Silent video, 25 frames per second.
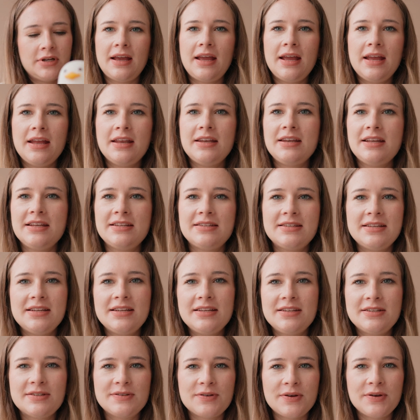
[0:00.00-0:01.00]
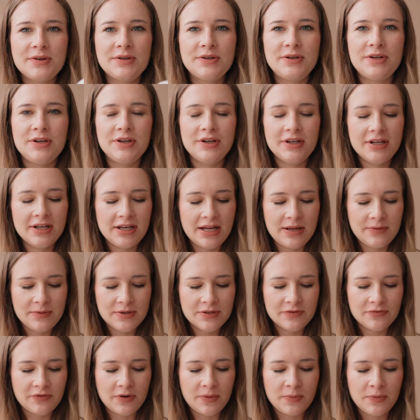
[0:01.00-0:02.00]
And isn't he so cute? He was
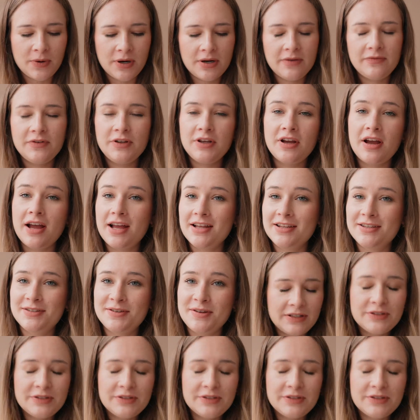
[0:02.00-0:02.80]
from one of you guys,